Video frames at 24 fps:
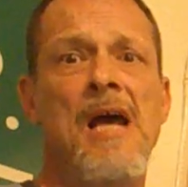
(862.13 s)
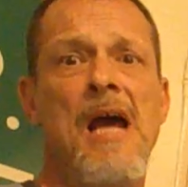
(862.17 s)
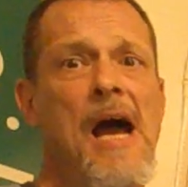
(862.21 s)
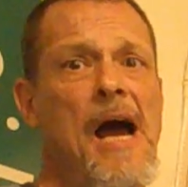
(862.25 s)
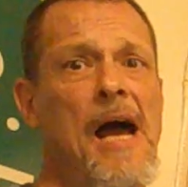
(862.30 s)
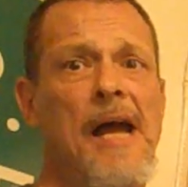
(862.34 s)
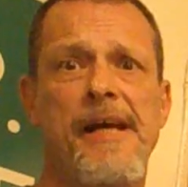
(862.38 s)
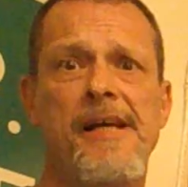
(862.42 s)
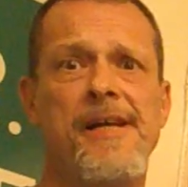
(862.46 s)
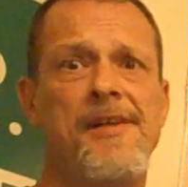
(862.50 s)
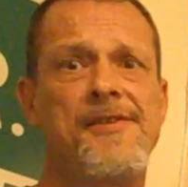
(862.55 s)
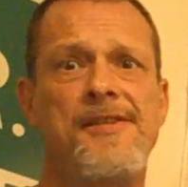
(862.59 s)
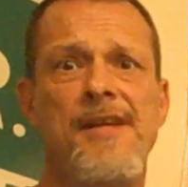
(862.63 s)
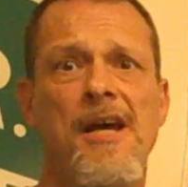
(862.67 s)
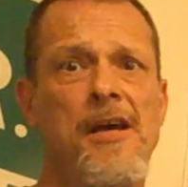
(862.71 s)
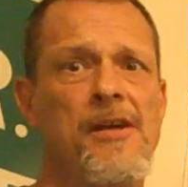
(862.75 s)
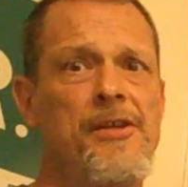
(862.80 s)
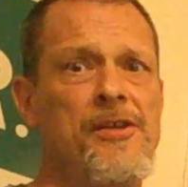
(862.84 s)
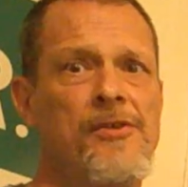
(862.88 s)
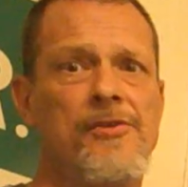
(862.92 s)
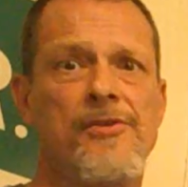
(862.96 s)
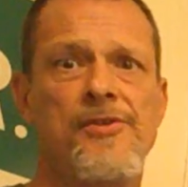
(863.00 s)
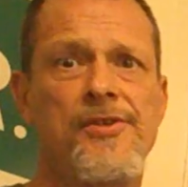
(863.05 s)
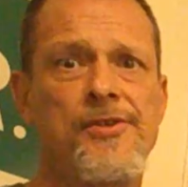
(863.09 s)
I could tell
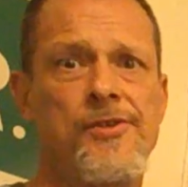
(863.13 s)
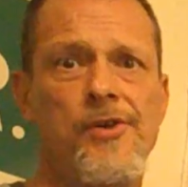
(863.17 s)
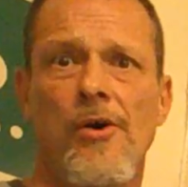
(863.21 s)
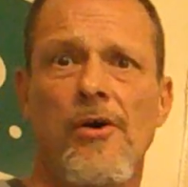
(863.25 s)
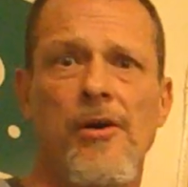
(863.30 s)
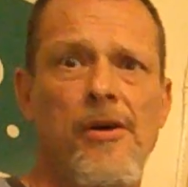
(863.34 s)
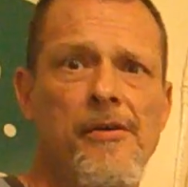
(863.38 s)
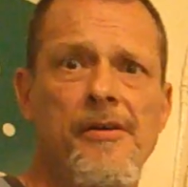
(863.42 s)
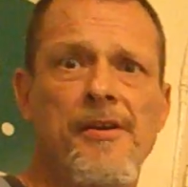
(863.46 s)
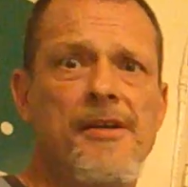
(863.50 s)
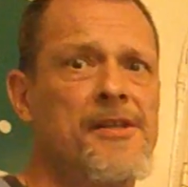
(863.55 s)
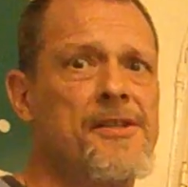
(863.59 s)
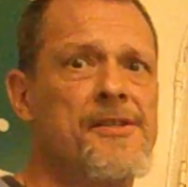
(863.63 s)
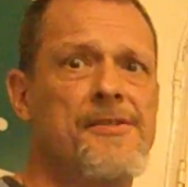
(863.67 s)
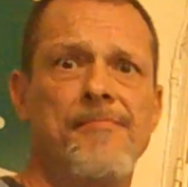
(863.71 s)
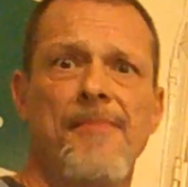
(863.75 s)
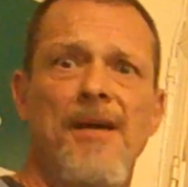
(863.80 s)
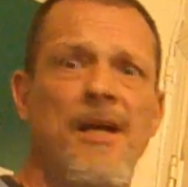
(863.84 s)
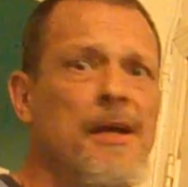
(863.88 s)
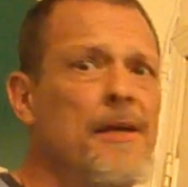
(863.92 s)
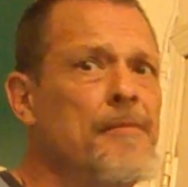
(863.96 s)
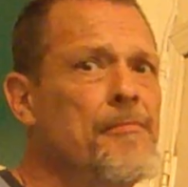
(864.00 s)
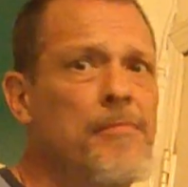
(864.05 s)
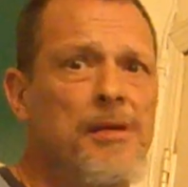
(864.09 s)
you stories,
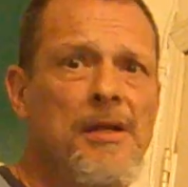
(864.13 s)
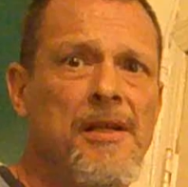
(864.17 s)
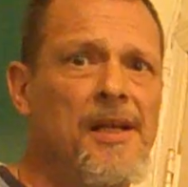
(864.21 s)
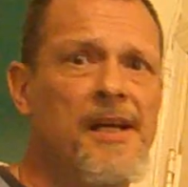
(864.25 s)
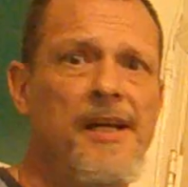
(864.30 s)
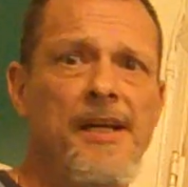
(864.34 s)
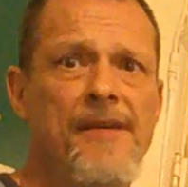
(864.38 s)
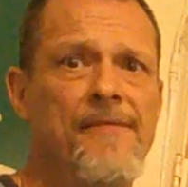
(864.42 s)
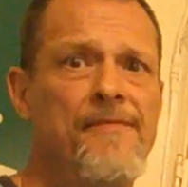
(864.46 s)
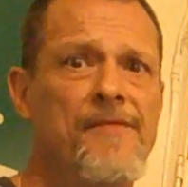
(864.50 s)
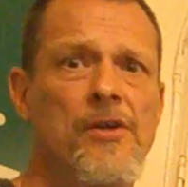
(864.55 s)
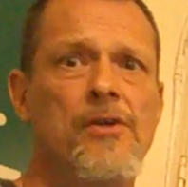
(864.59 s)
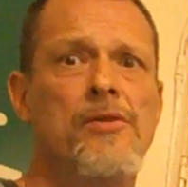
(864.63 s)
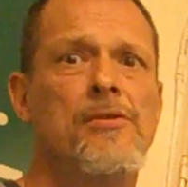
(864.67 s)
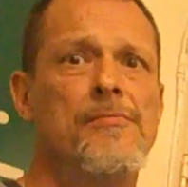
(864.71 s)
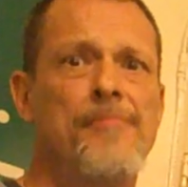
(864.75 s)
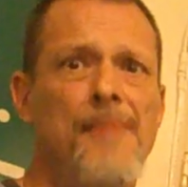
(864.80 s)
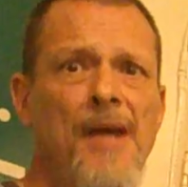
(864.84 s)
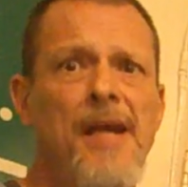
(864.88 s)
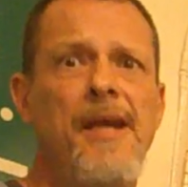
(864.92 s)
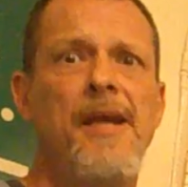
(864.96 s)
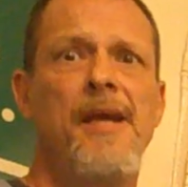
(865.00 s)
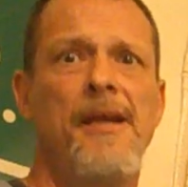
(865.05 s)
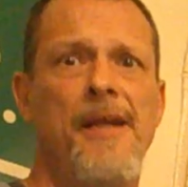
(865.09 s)
man. Believe you
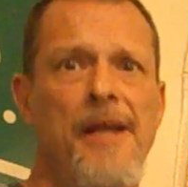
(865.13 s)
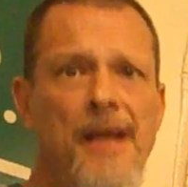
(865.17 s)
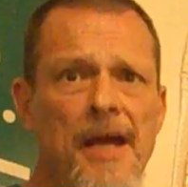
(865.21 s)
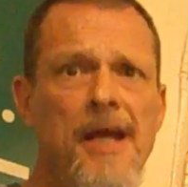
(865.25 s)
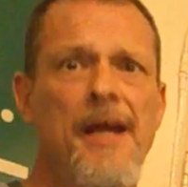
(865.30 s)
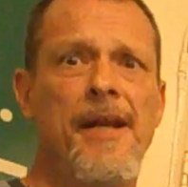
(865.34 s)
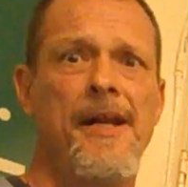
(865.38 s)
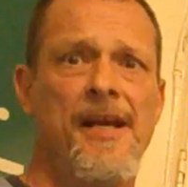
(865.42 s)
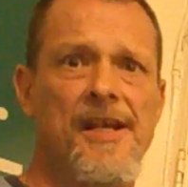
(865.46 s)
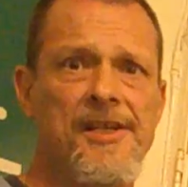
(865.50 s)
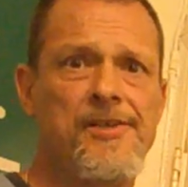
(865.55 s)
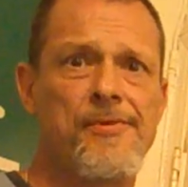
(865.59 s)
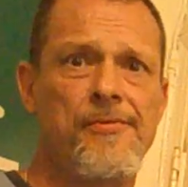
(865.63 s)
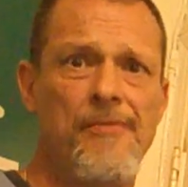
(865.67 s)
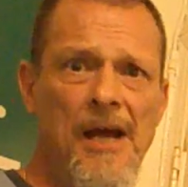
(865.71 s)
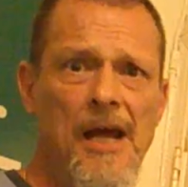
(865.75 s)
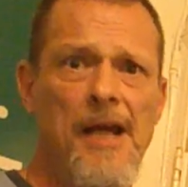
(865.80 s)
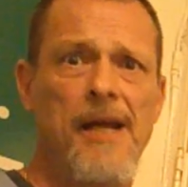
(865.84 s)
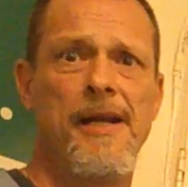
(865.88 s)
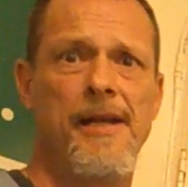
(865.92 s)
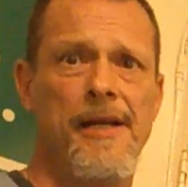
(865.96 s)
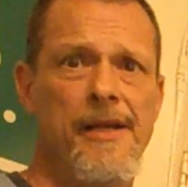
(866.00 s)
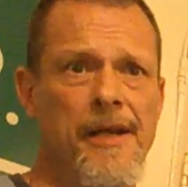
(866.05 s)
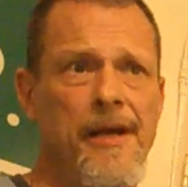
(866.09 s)
me. Yeah, that's
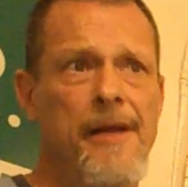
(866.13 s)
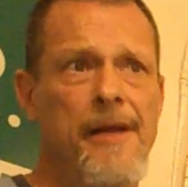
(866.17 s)
right,